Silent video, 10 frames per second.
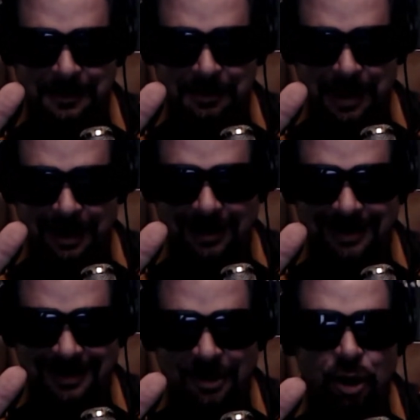You
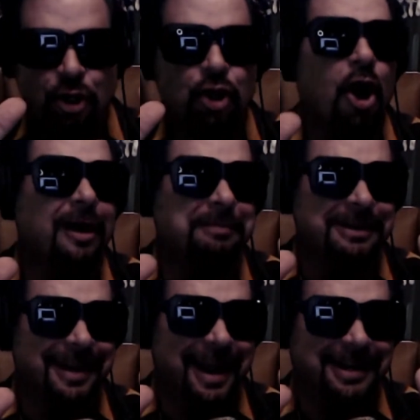ready?
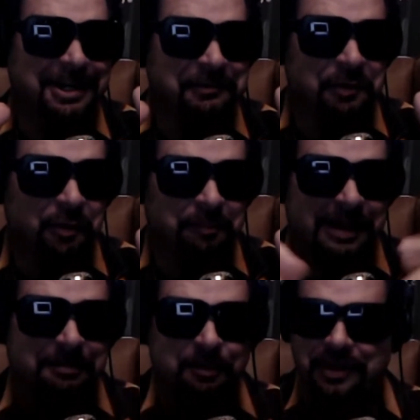Carbon dating for old
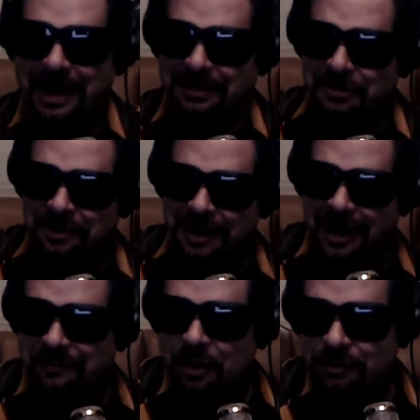people. Thank you. Good
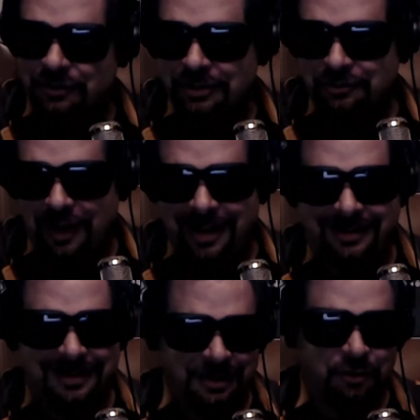night, folks. Try
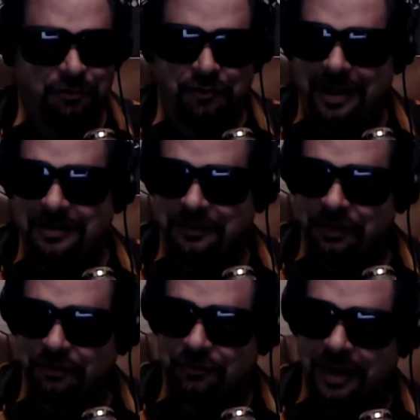the
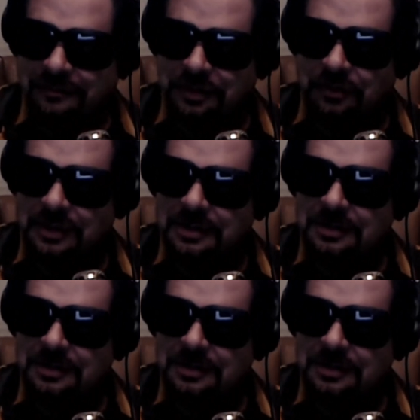veal.